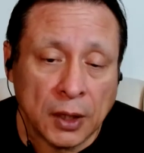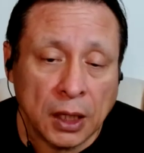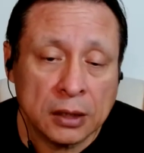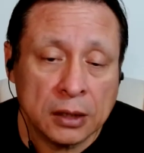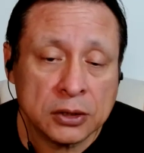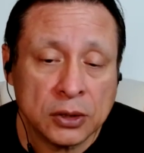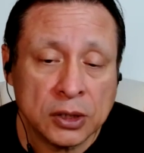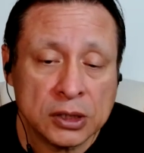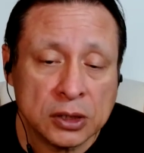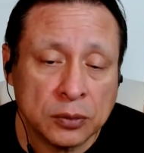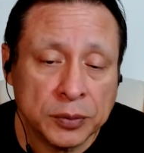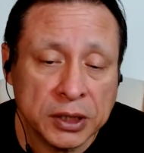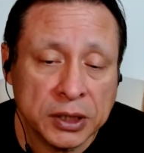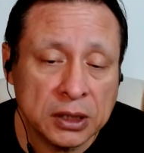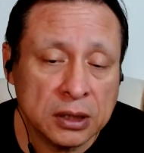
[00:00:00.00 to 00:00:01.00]
And so this will
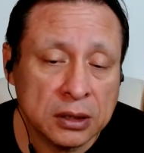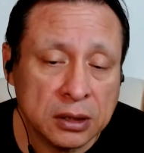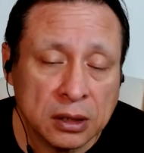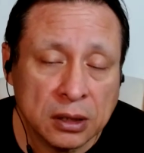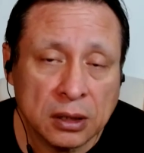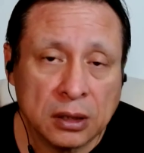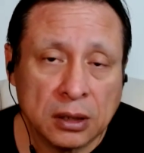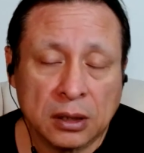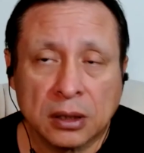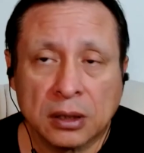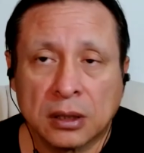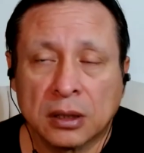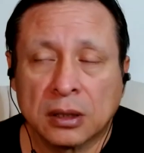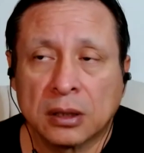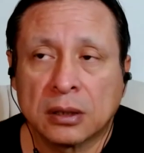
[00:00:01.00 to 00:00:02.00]
be
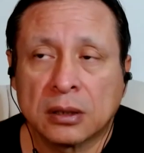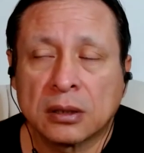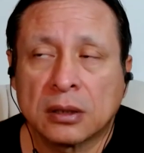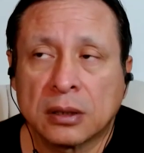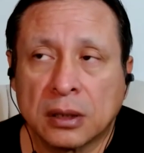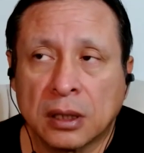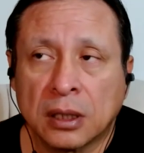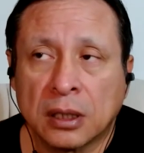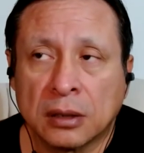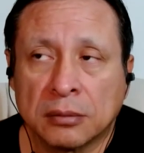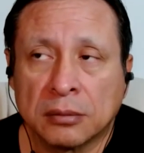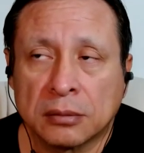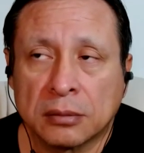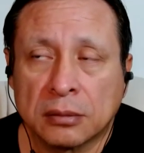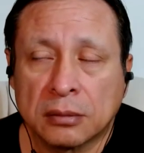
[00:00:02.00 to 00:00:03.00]

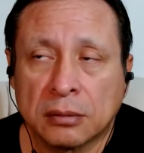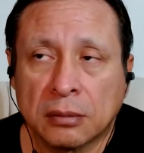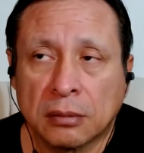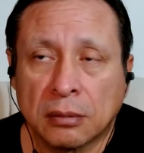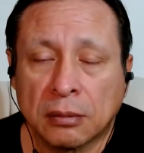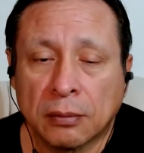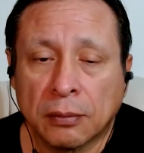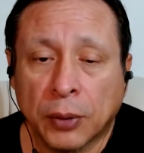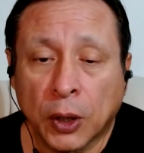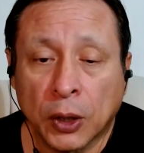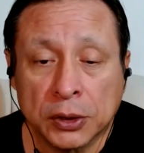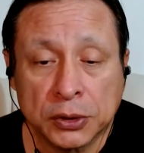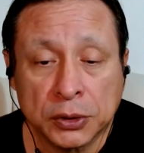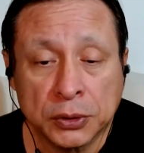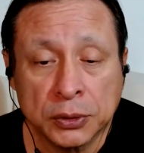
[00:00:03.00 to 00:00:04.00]
um,
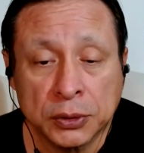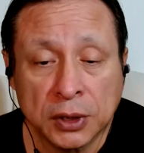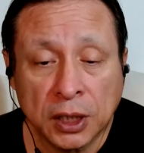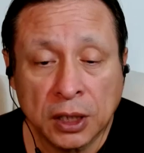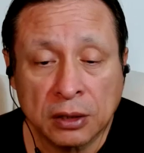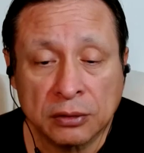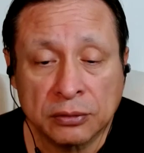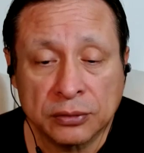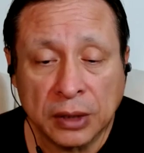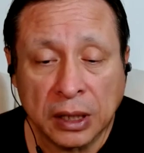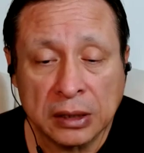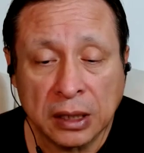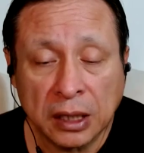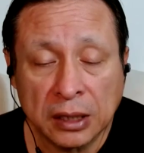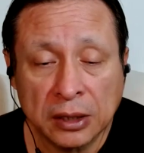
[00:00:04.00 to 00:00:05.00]
part two of
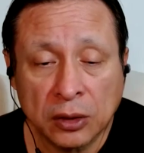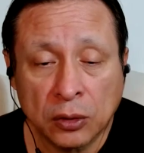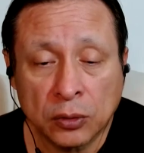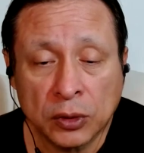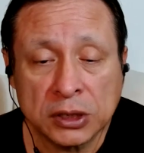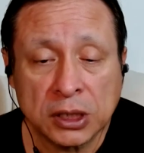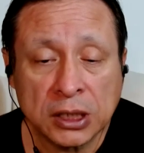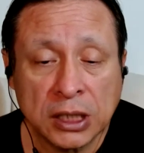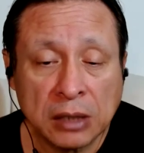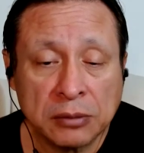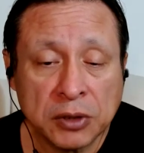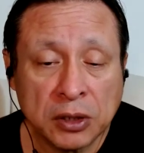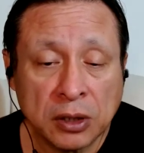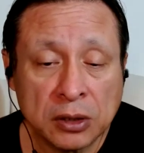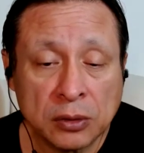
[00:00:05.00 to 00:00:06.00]
I originally
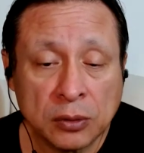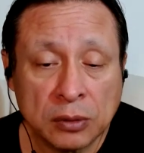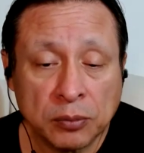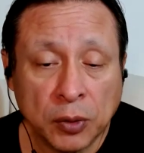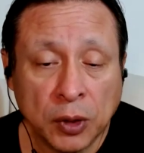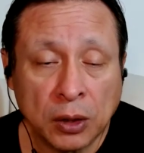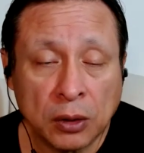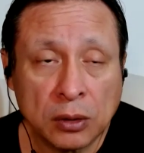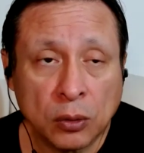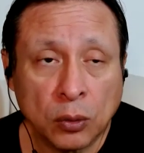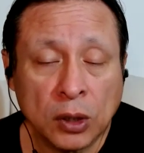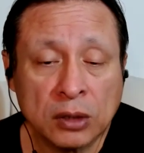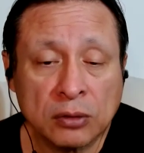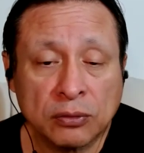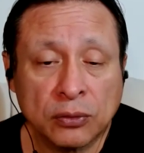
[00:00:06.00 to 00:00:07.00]
named the other one part
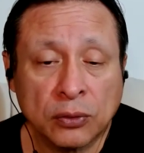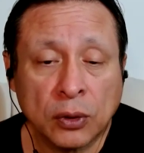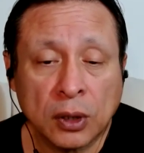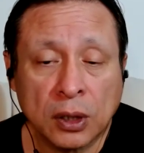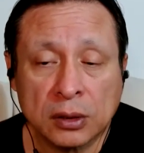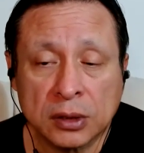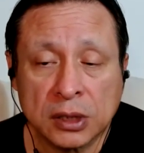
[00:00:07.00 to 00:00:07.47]
one of four.